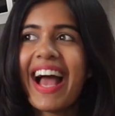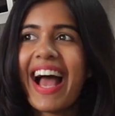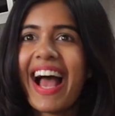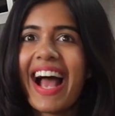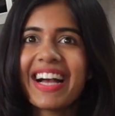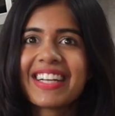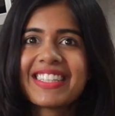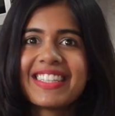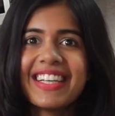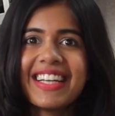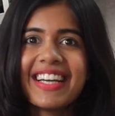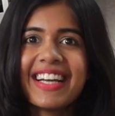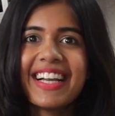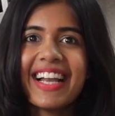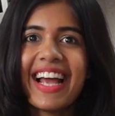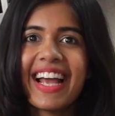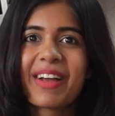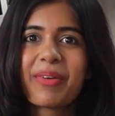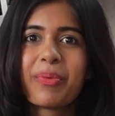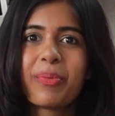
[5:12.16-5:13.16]
Actually,
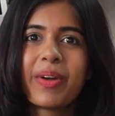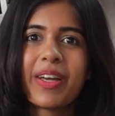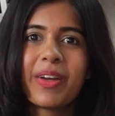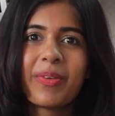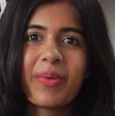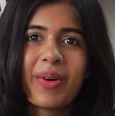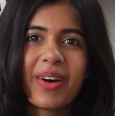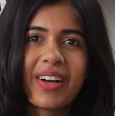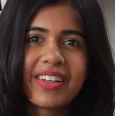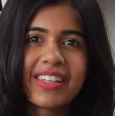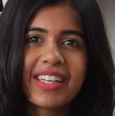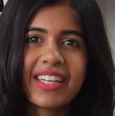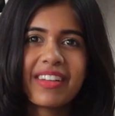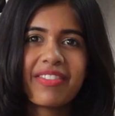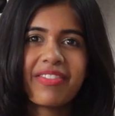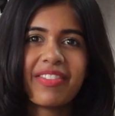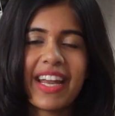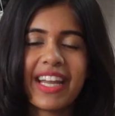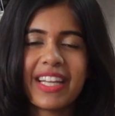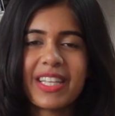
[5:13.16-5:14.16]
like, we weren't really
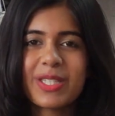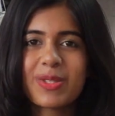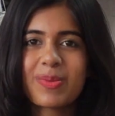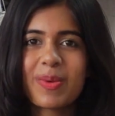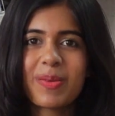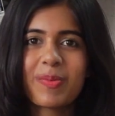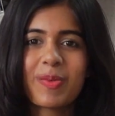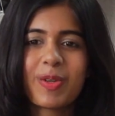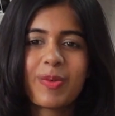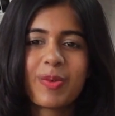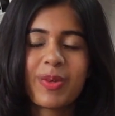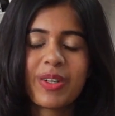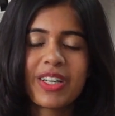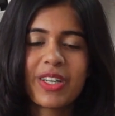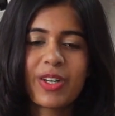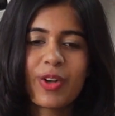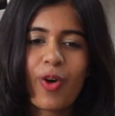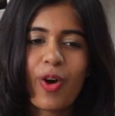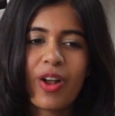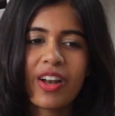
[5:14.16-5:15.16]
friends when we were
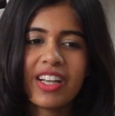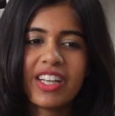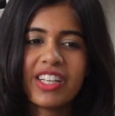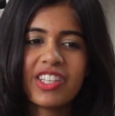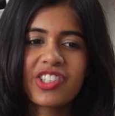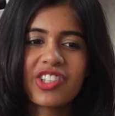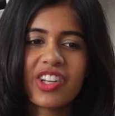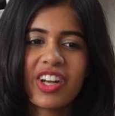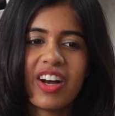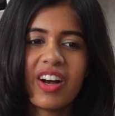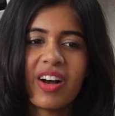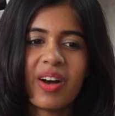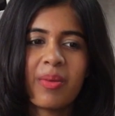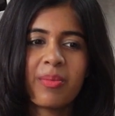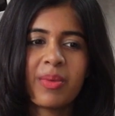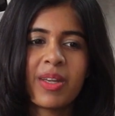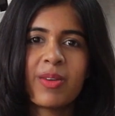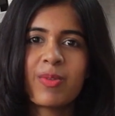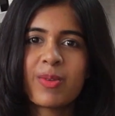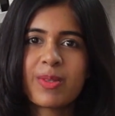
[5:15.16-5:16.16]
in college.
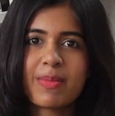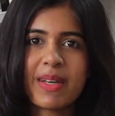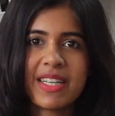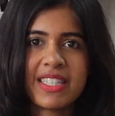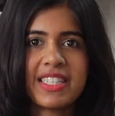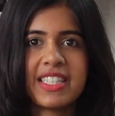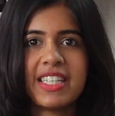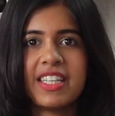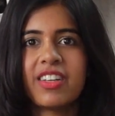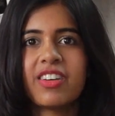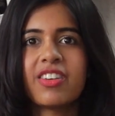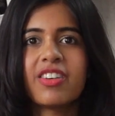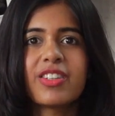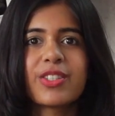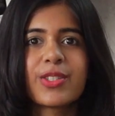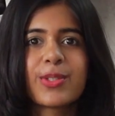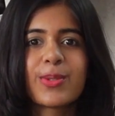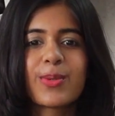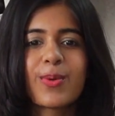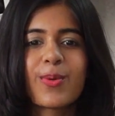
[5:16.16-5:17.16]
He was my senior,
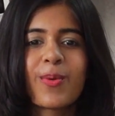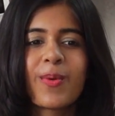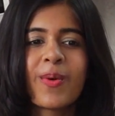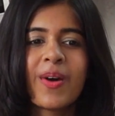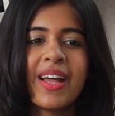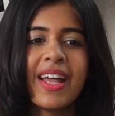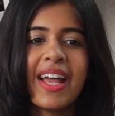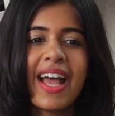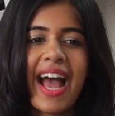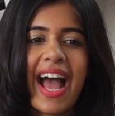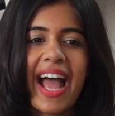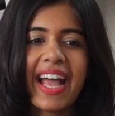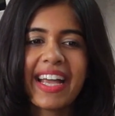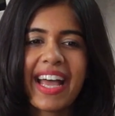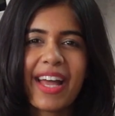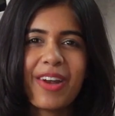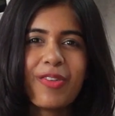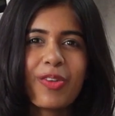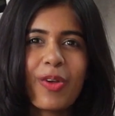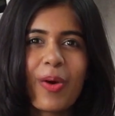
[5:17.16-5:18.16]
so I
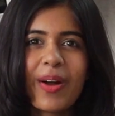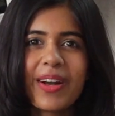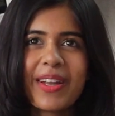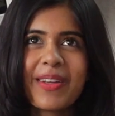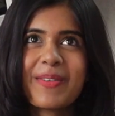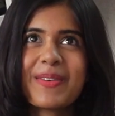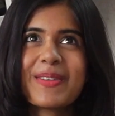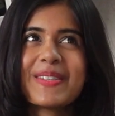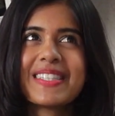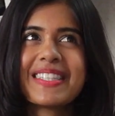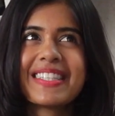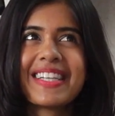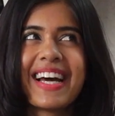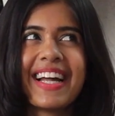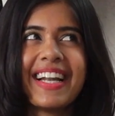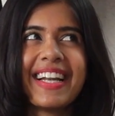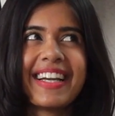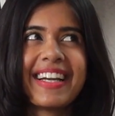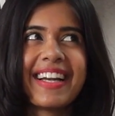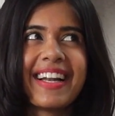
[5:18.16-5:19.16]
kind of thought he was
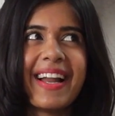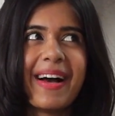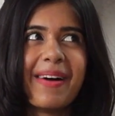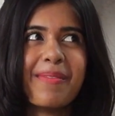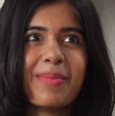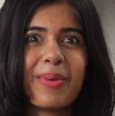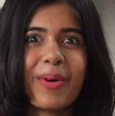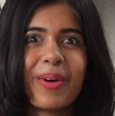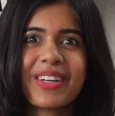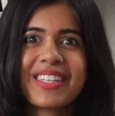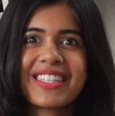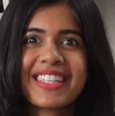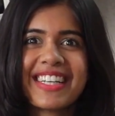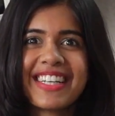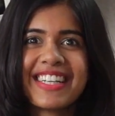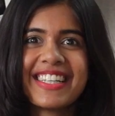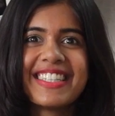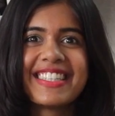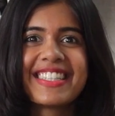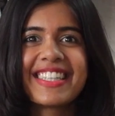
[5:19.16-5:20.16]
a little
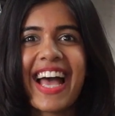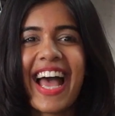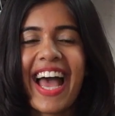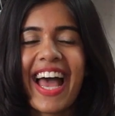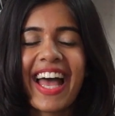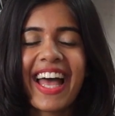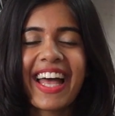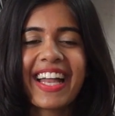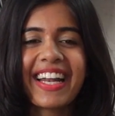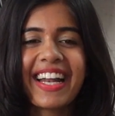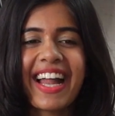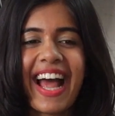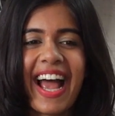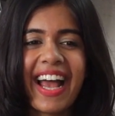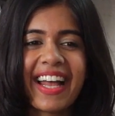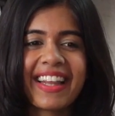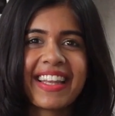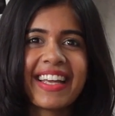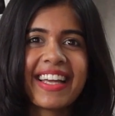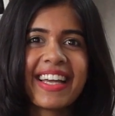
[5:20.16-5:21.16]
obnoxious, and
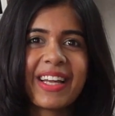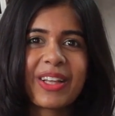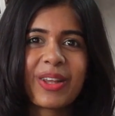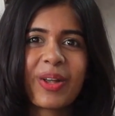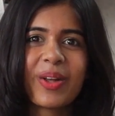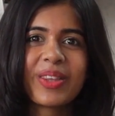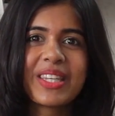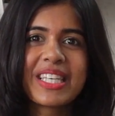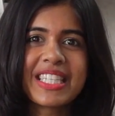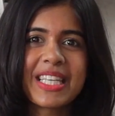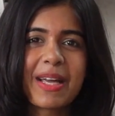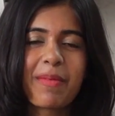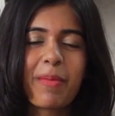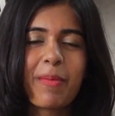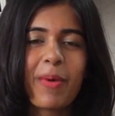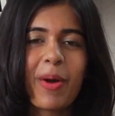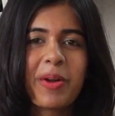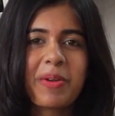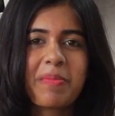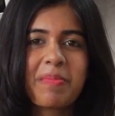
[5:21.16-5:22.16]
I think he thought the same
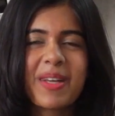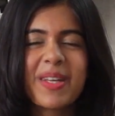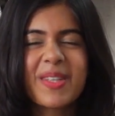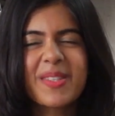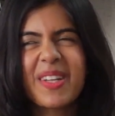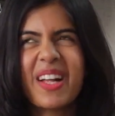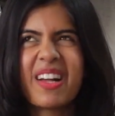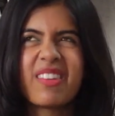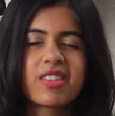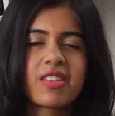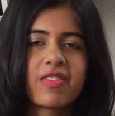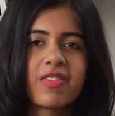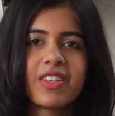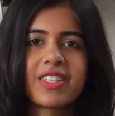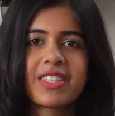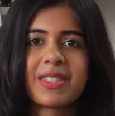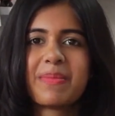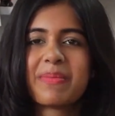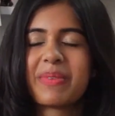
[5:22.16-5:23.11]
about me, so that was first